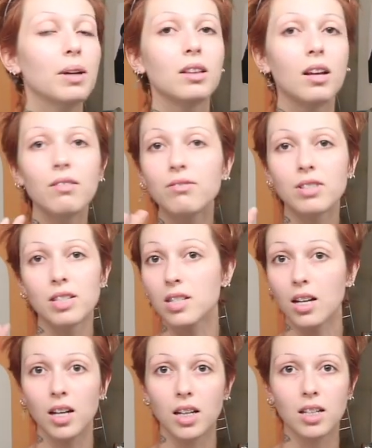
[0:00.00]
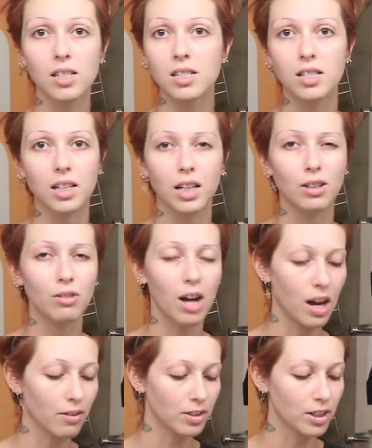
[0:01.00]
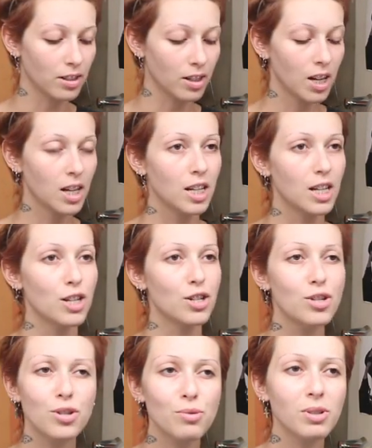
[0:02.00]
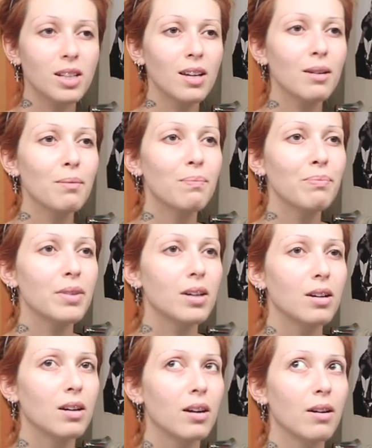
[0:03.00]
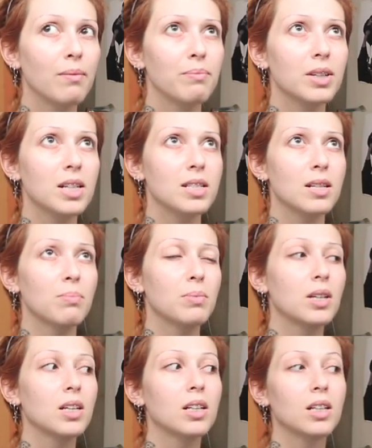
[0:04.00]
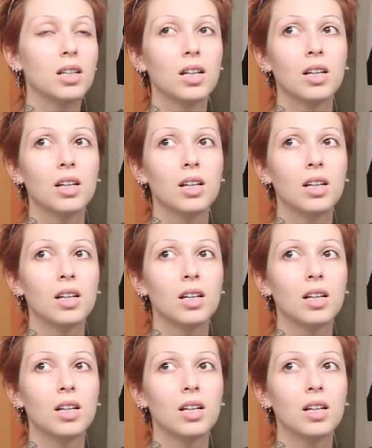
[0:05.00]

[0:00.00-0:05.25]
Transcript: I love the size. Like I don't have any issues with them, um, except that